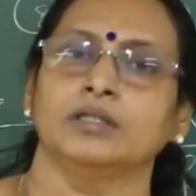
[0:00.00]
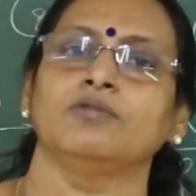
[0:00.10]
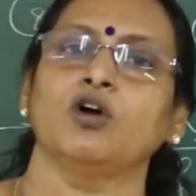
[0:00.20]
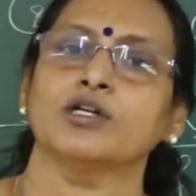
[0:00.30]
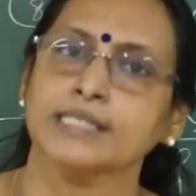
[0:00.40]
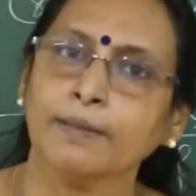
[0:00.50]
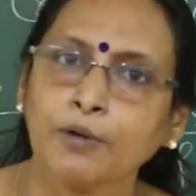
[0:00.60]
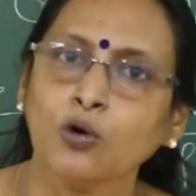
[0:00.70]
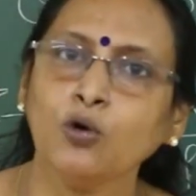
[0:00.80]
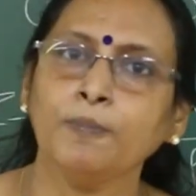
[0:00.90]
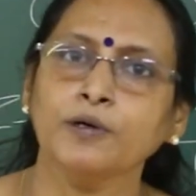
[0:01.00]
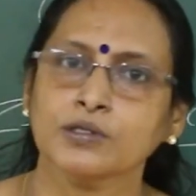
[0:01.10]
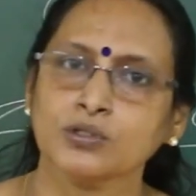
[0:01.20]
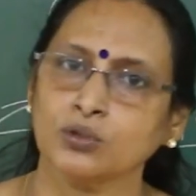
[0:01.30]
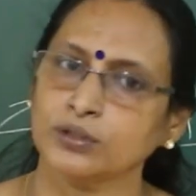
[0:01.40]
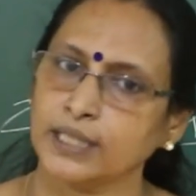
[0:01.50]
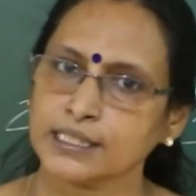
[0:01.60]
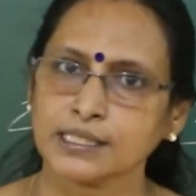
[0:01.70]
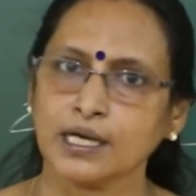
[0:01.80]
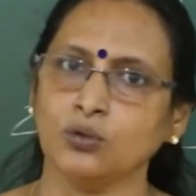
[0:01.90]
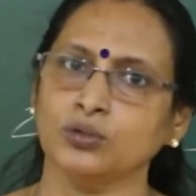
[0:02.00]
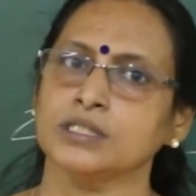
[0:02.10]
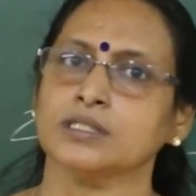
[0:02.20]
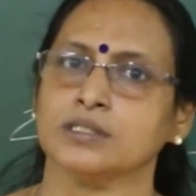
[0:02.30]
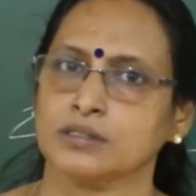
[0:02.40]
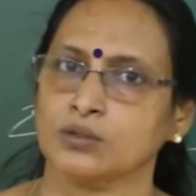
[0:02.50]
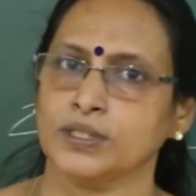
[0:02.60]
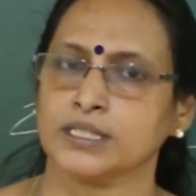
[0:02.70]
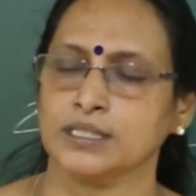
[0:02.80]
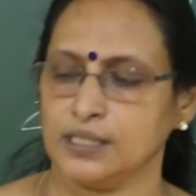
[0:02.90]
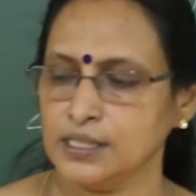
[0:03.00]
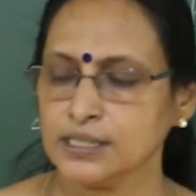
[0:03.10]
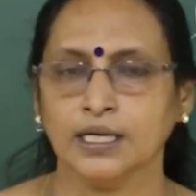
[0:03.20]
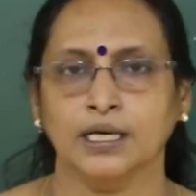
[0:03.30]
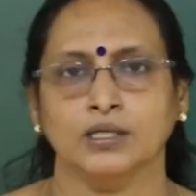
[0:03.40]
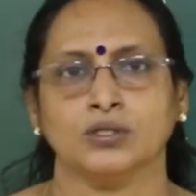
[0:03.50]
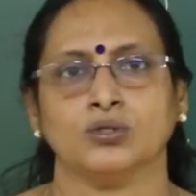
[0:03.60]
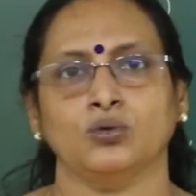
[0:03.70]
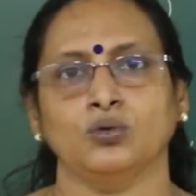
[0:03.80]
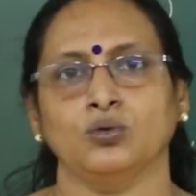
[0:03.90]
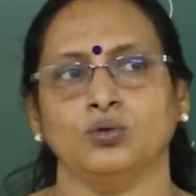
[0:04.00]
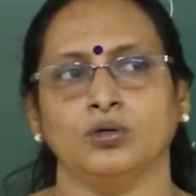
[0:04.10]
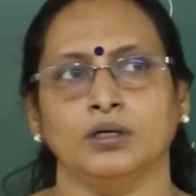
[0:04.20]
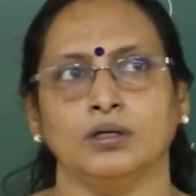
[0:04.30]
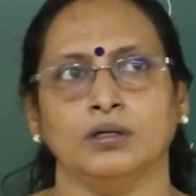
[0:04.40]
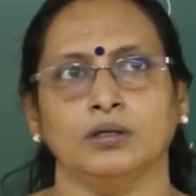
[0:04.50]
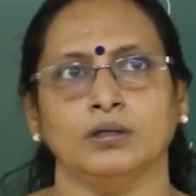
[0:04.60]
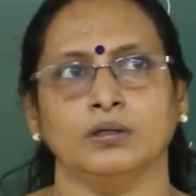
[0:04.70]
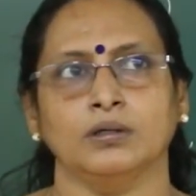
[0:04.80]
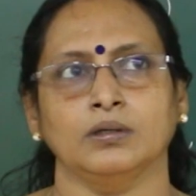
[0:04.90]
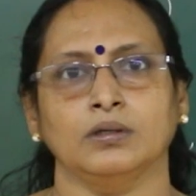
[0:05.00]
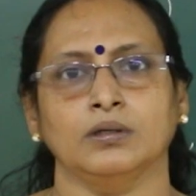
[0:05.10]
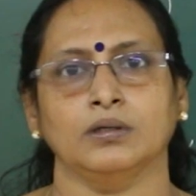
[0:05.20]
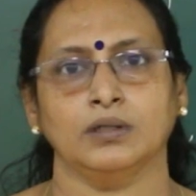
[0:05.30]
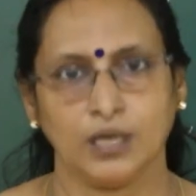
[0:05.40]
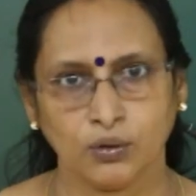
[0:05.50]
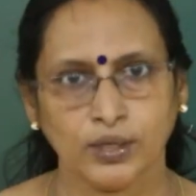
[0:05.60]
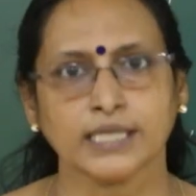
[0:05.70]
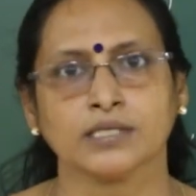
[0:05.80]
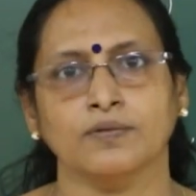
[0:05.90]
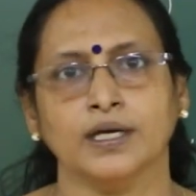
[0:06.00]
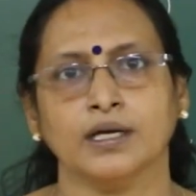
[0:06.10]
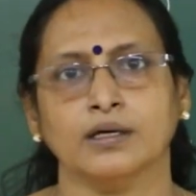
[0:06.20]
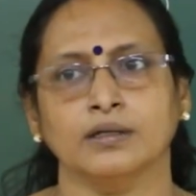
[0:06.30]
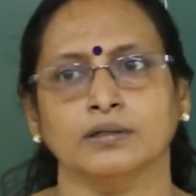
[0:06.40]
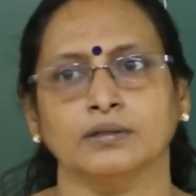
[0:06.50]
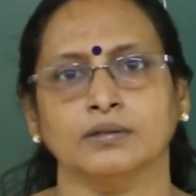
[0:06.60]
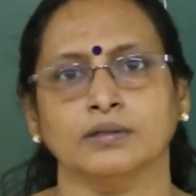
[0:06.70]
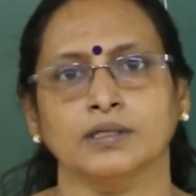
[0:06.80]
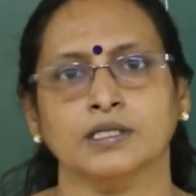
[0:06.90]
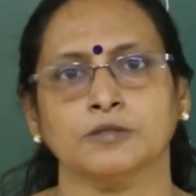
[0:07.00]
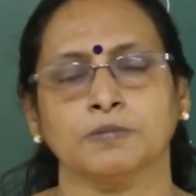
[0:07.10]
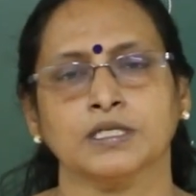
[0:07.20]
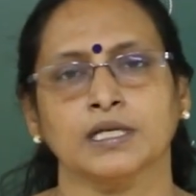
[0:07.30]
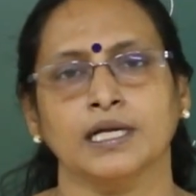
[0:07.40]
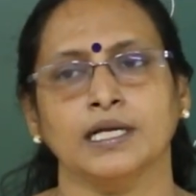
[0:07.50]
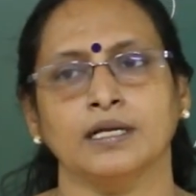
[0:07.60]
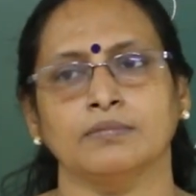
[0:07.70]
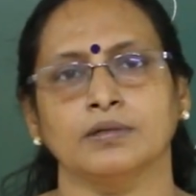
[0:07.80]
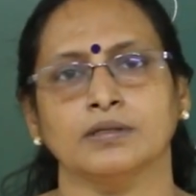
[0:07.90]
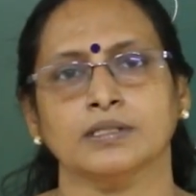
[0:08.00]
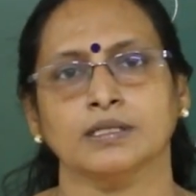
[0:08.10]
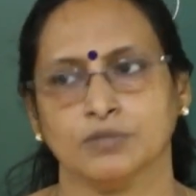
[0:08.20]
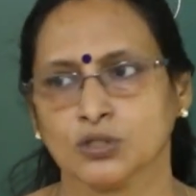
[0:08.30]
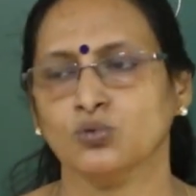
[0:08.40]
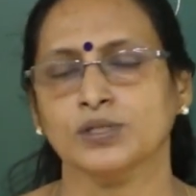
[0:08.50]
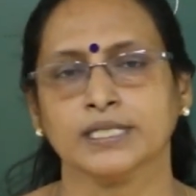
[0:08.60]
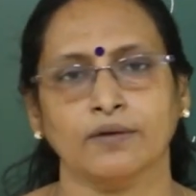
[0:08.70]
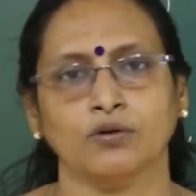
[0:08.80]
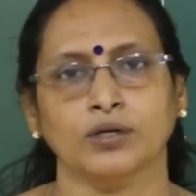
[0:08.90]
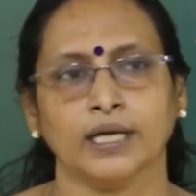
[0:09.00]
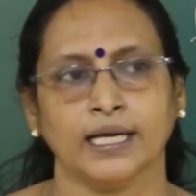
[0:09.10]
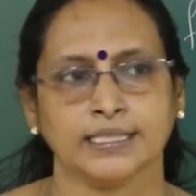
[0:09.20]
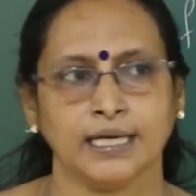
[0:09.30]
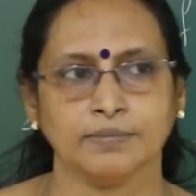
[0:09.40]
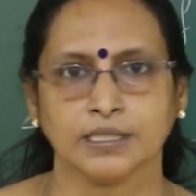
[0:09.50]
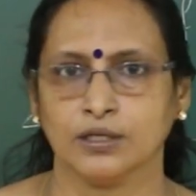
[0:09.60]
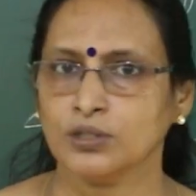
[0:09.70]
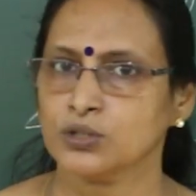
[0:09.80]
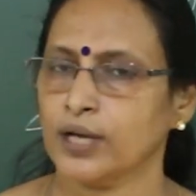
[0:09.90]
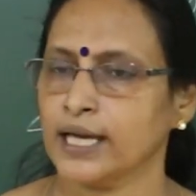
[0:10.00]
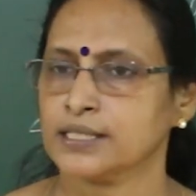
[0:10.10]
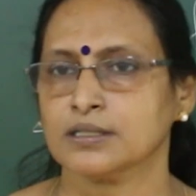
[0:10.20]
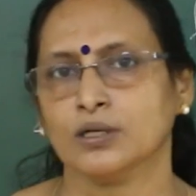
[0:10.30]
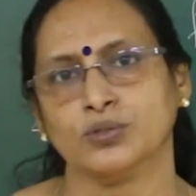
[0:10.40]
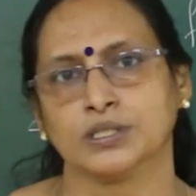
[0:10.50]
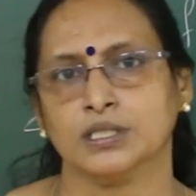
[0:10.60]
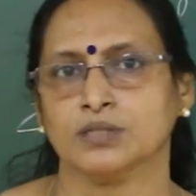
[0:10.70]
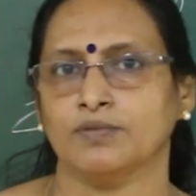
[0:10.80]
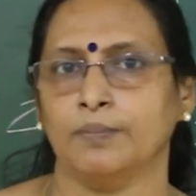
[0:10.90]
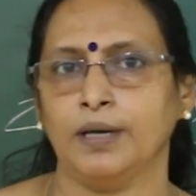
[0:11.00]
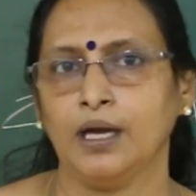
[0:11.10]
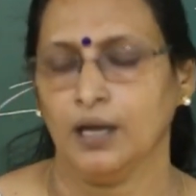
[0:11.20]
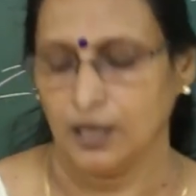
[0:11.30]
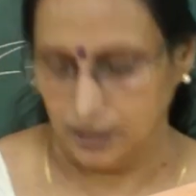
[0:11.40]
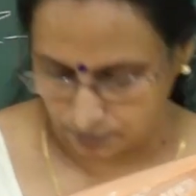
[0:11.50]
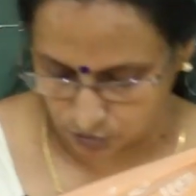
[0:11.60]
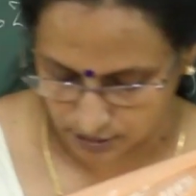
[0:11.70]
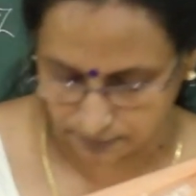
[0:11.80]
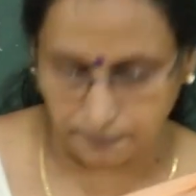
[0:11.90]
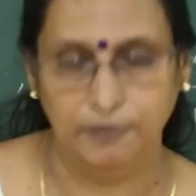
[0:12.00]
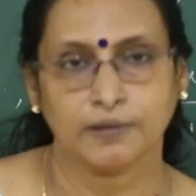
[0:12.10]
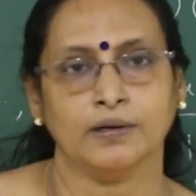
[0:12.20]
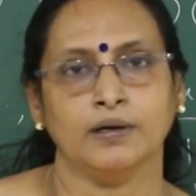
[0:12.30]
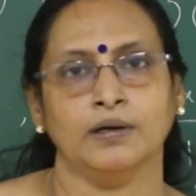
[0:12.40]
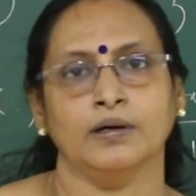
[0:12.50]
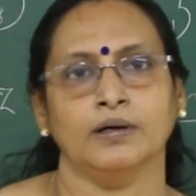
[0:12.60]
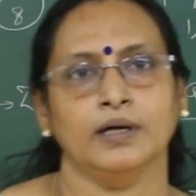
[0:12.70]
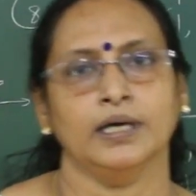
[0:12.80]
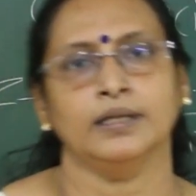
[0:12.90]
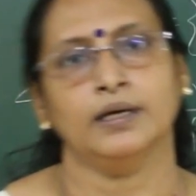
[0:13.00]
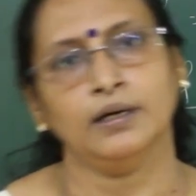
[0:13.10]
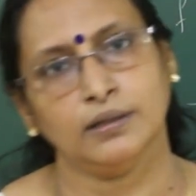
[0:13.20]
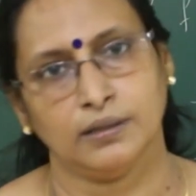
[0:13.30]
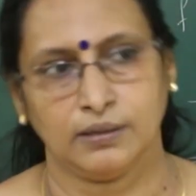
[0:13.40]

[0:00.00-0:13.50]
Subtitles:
the WhatsApp group. So that's how this question is. So now next week, especially some schools have got exams and also extra questions will be put up in the